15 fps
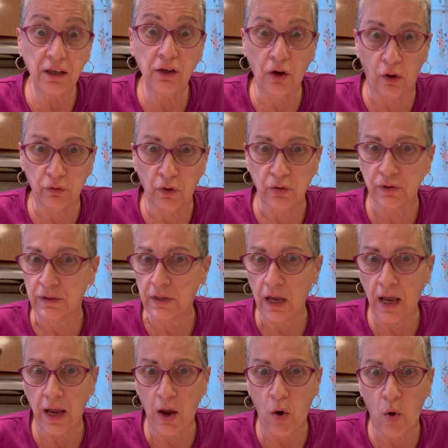you know, those
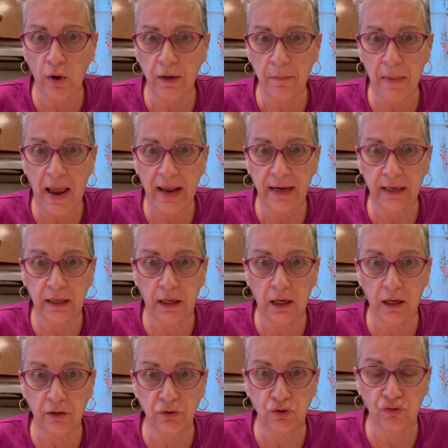automatic
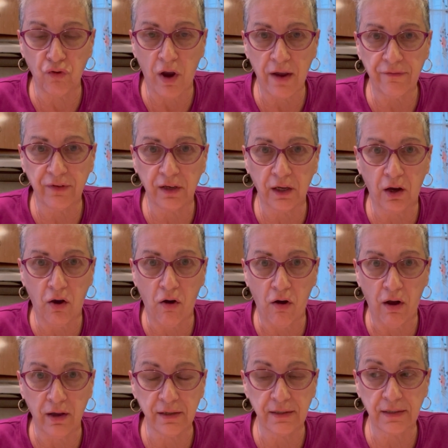uh, driving
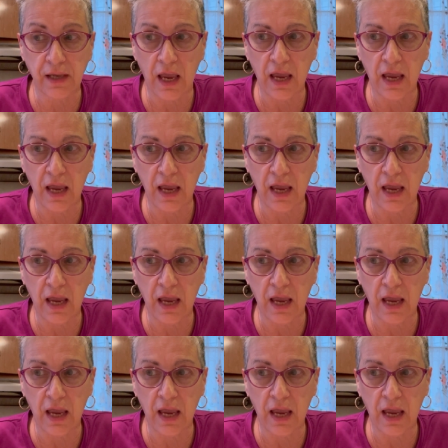cars.